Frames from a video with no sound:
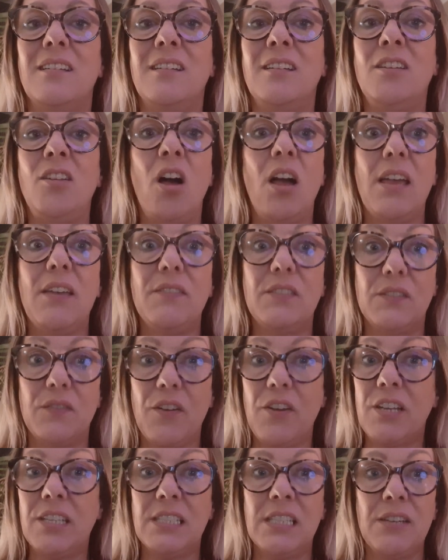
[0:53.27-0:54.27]
life's
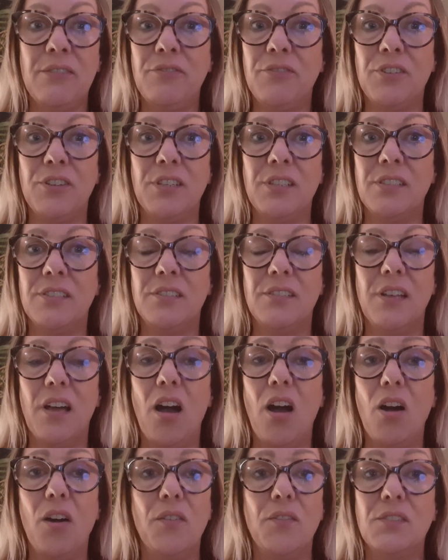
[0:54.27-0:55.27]
very different
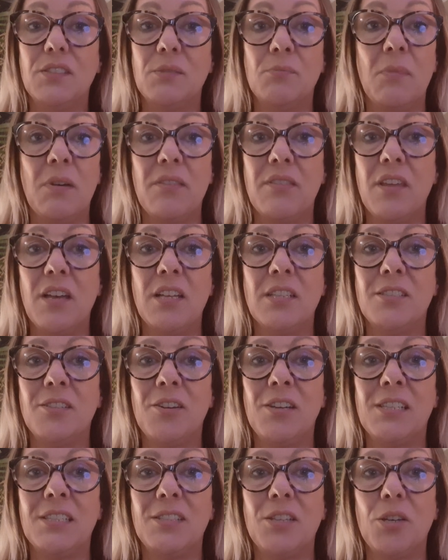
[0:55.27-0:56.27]
after my third
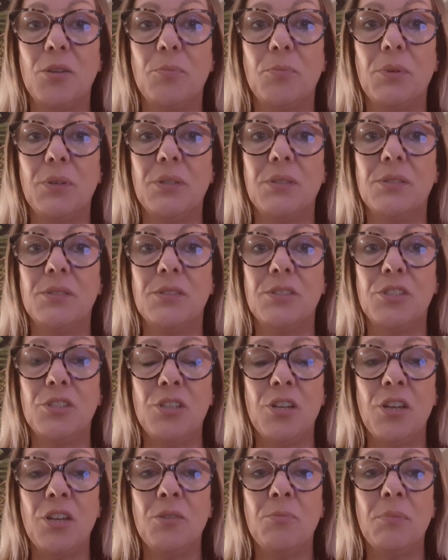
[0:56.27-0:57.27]
eye's opened, you
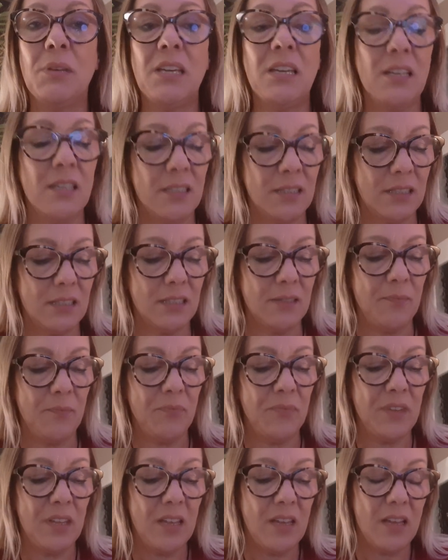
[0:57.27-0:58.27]
know, because
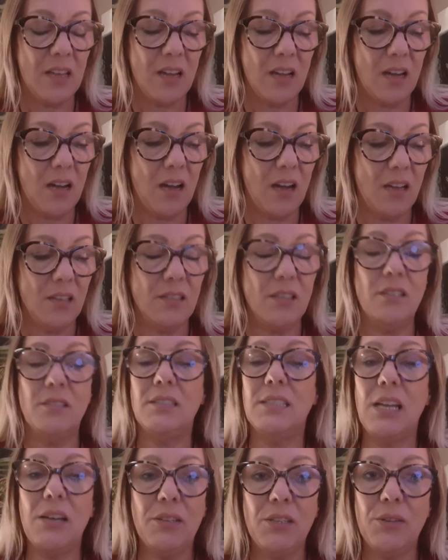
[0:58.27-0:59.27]
I'd
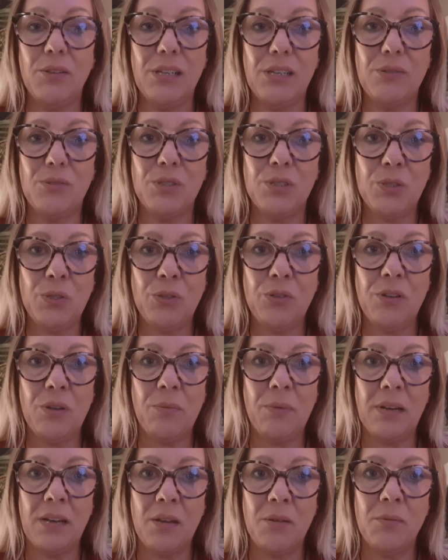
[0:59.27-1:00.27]
tell you a little story.
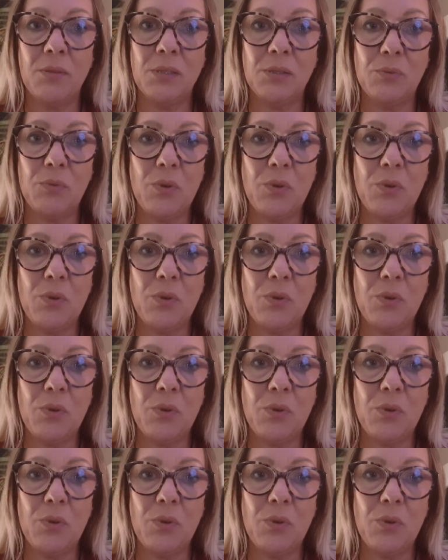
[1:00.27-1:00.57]
When I was